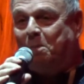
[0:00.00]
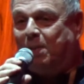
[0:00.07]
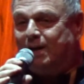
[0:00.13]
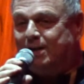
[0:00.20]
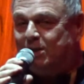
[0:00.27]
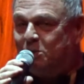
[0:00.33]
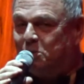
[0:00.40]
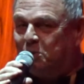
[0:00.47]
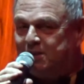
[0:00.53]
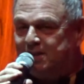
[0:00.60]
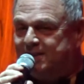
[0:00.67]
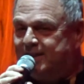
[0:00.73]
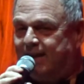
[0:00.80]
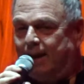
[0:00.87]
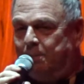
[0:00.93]
but he was
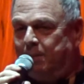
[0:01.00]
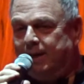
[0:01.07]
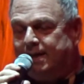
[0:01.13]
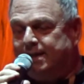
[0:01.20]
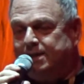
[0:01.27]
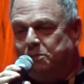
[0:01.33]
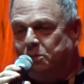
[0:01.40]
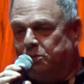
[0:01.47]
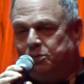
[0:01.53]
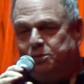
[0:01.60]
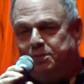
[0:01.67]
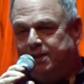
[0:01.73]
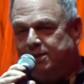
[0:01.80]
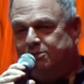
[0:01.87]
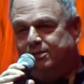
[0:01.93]
escaping, he didn't want to
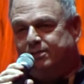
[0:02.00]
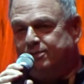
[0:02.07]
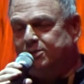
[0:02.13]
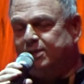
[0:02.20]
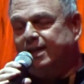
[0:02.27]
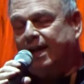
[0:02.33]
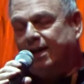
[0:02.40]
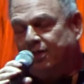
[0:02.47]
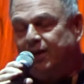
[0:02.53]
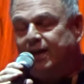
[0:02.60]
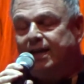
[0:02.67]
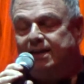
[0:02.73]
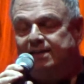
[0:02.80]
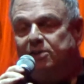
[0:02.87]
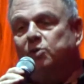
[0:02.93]
be interviewed, and I
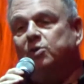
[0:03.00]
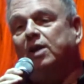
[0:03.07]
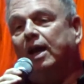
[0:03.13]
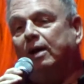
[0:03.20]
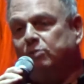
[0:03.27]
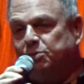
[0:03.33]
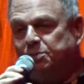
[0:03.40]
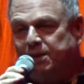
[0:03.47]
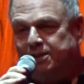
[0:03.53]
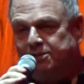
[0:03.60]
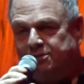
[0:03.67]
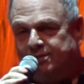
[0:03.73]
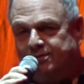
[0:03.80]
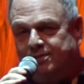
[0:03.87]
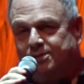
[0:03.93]
think he's not allowed to be
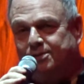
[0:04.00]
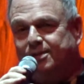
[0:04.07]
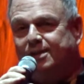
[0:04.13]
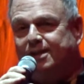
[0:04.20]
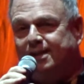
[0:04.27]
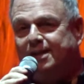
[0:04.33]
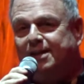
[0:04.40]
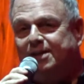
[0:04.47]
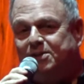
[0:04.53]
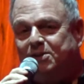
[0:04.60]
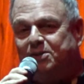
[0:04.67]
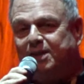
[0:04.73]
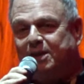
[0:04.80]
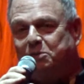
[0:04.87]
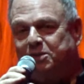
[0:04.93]
interviewed.
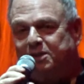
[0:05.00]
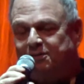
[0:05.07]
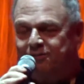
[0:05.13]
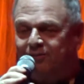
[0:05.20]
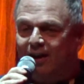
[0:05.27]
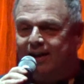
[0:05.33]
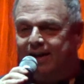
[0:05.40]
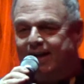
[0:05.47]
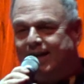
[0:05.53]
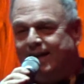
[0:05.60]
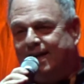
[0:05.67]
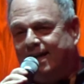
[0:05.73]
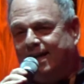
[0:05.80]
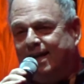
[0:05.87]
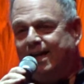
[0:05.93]
So that was a
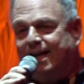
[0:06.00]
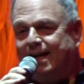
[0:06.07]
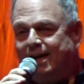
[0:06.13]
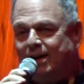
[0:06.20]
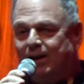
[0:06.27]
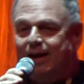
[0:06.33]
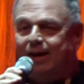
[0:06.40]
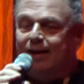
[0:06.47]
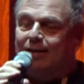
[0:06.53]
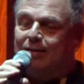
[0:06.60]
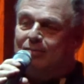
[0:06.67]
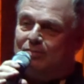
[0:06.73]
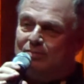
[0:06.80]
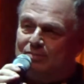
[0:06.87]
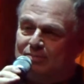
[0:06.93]
funny,
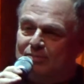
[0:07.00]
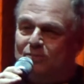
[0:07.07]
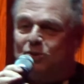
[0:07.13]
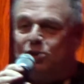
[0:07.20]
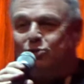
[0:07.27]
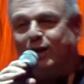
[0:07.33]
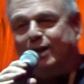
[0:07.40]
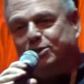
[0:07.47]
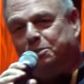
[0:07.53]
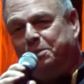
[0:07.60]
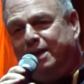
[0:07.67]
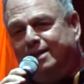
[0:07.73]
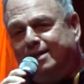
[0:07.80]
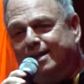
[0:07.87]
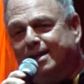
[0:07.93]
we tried to
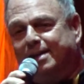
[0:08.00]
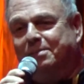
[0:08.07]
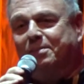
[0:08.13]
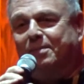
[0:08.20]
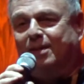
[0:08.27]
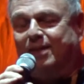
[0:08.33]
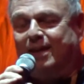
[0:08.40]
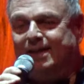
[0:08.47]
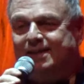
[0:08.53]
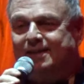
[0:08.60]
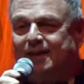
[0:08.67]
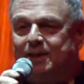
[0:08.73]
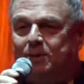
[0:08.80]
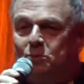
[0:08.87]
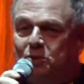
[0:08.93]
meet him, and then he
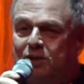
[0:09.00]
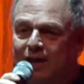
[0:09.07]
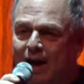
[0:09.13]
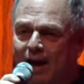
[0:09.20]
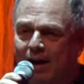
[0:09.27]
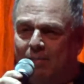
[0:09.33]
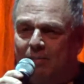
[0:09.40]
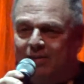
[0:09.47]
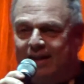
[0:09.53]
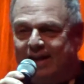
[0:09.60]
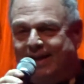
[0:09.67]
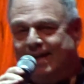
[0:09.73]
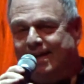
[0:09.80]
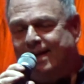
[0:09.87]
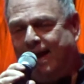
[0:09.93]
said he would come, and
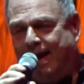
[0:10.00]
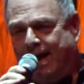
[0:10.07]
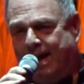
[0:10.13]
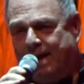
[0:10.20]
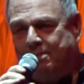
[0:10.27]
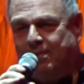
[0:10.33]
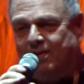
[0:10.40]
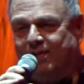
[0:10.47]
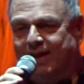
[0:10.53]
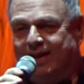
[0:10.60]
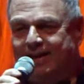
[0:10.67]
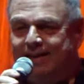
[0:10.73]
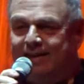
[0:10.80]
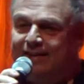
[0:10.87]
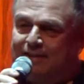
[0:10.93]
then he came, and then
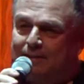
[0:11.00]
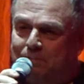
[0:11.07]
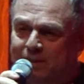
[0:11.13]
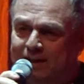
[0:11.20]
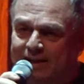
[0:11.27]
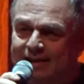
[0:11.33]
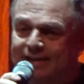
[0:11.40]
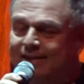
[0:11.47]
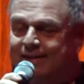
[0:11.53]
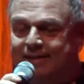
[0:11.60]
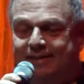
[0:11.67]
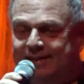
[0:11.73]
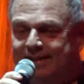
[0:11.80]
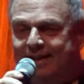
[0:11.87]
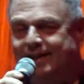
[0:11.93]
he disappeared,
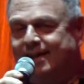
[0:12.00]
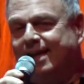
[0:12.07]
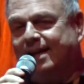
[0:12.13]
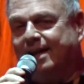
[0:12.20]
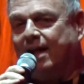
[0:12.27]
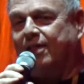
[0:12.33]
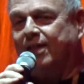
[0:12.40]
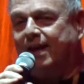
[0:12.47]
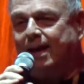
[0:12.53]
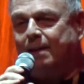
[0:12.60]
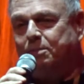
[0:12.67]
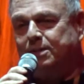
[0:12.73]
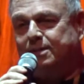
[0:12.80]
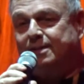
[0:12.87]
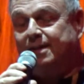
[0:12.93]
and in the end nothing
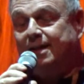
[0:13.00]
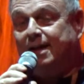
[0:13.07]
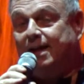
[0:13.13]
happened.